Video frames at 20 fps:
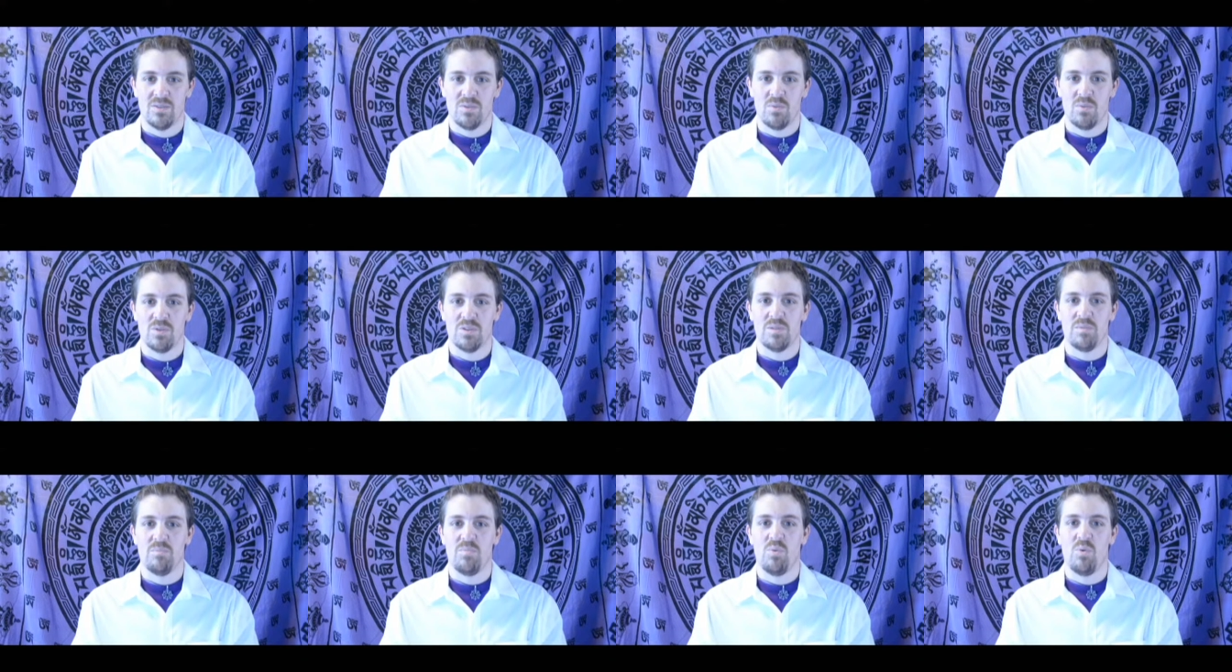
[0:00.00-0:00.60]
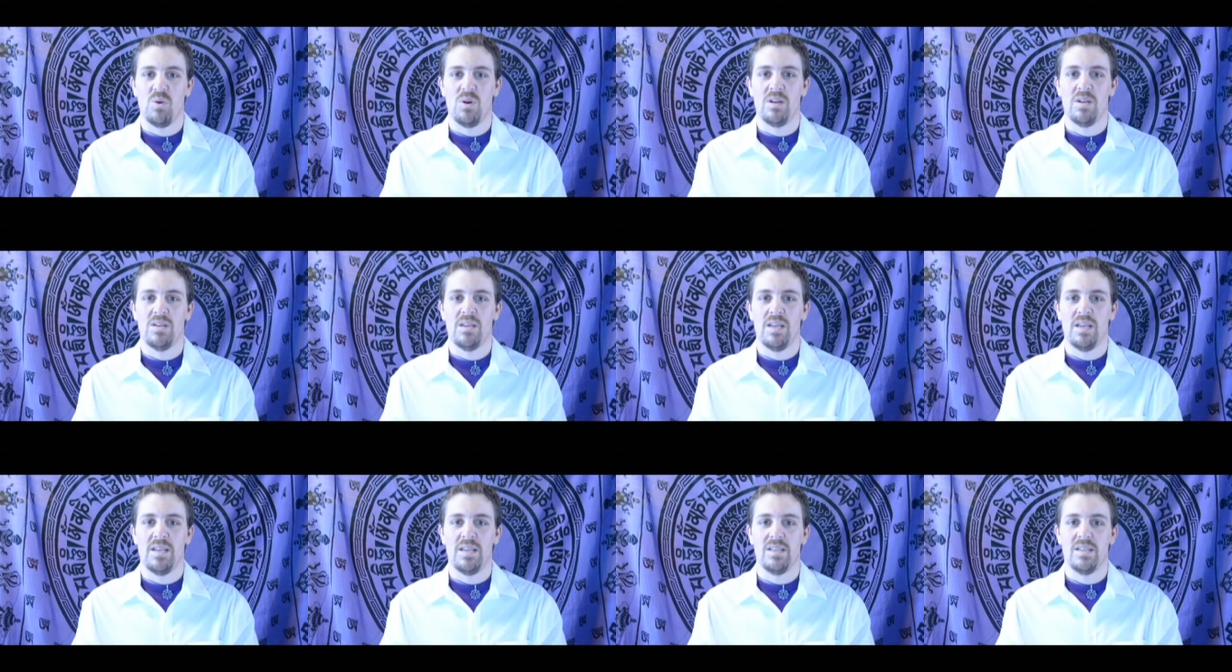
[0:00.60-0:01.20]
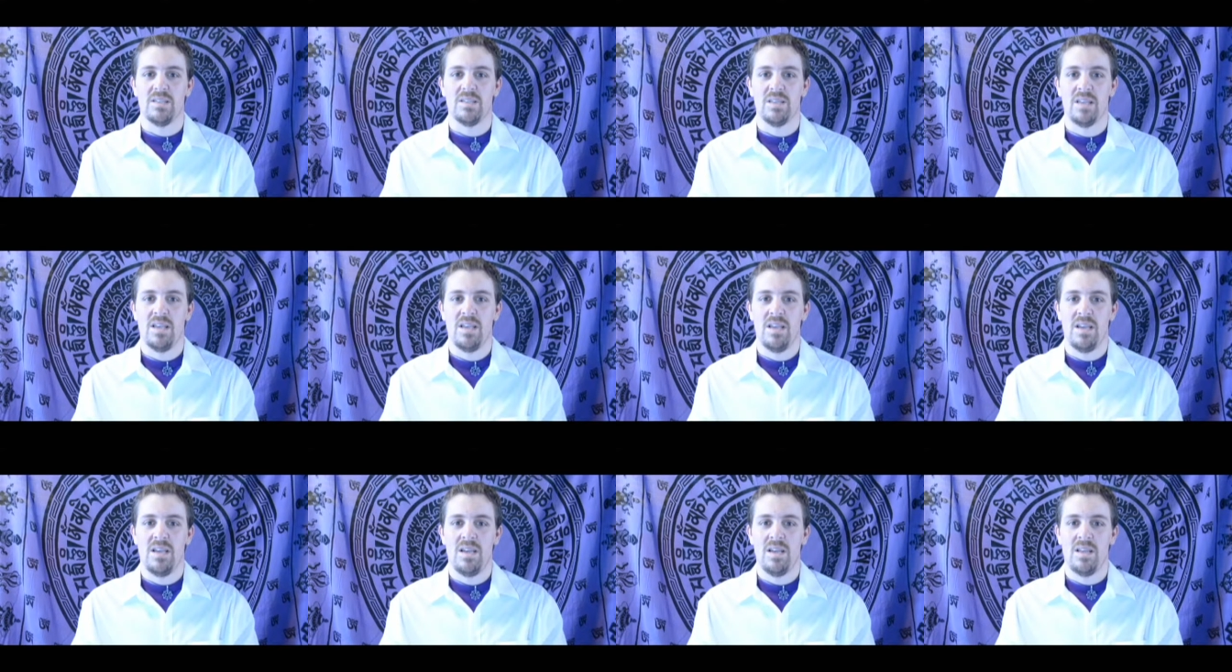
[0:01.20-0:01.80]
What's important is
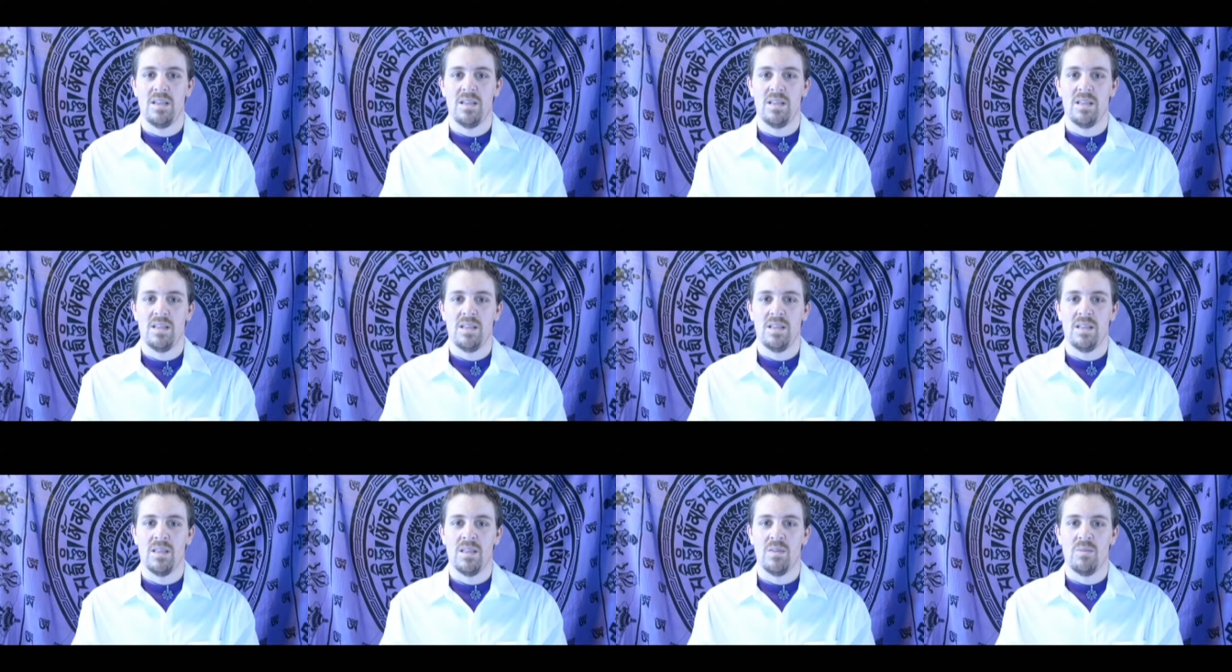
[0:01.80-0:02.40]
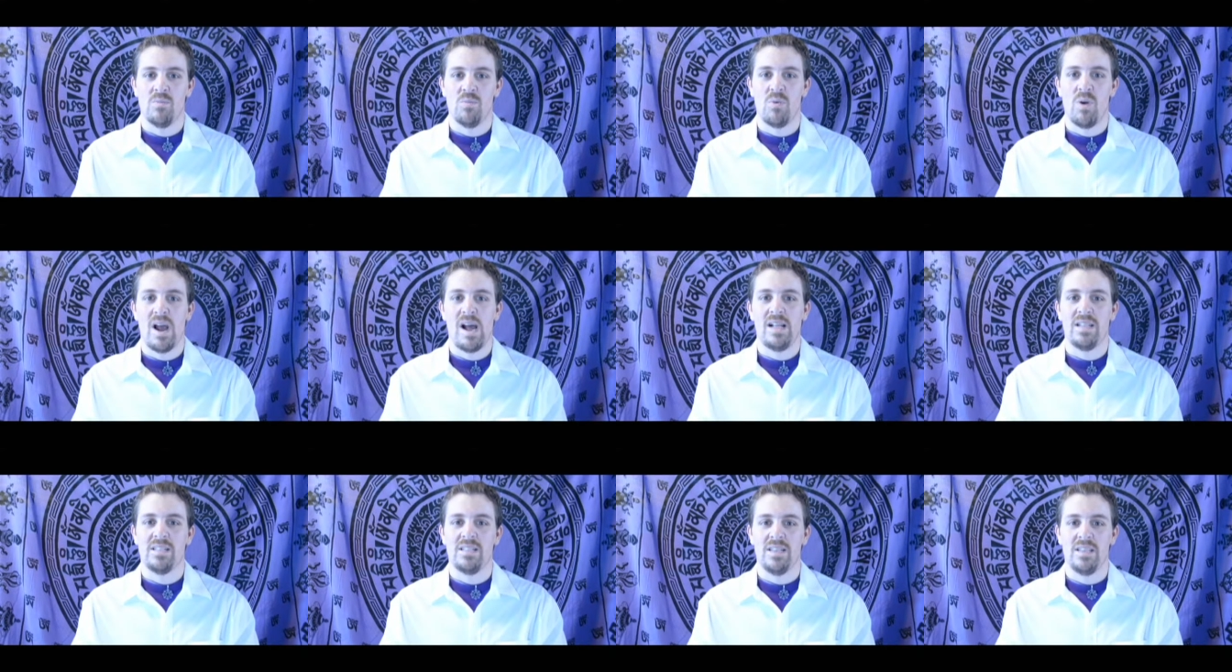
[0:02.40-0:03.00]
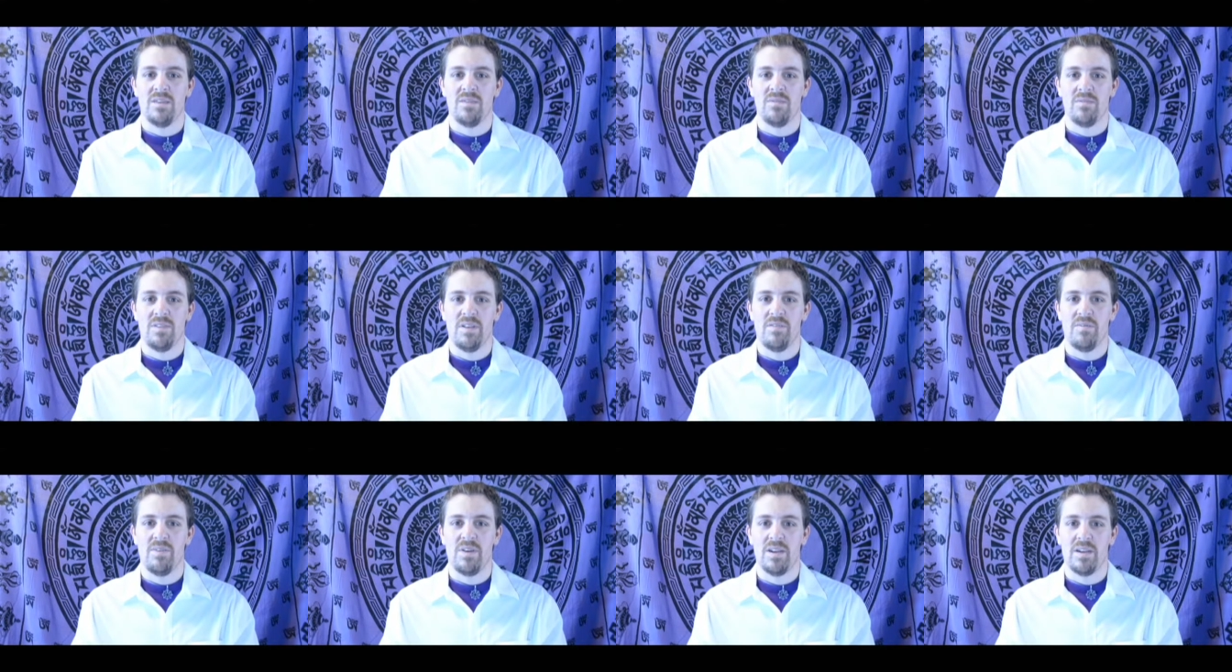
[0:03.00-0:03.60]
the morality of
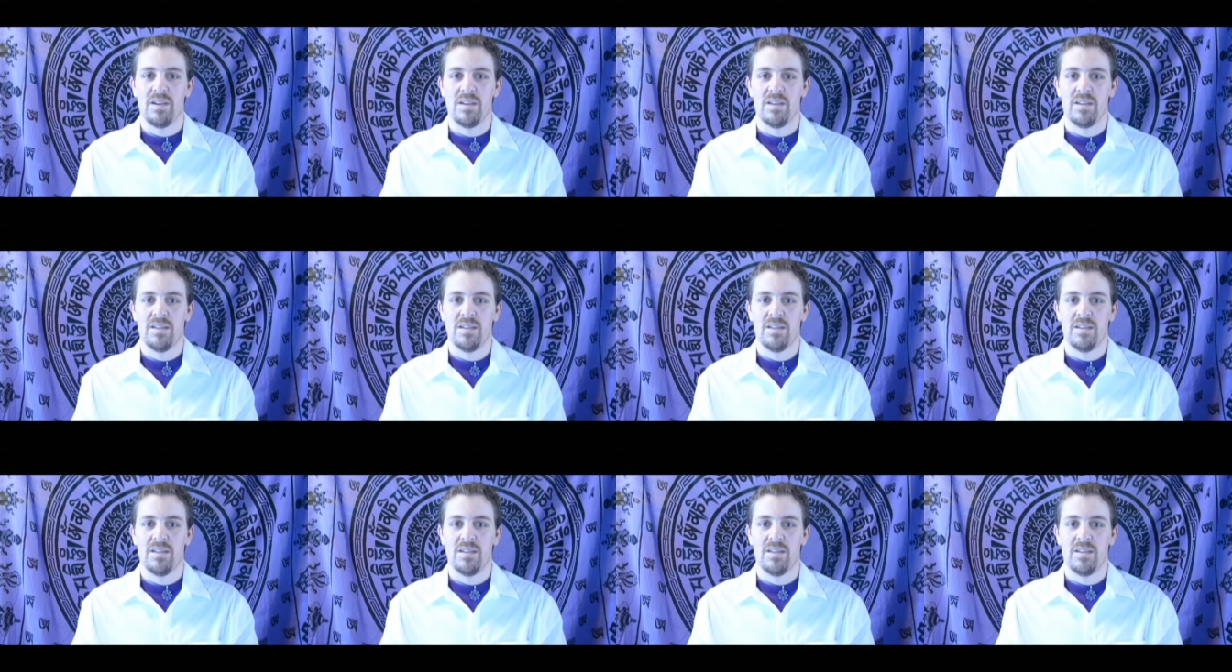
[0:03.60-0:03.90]
living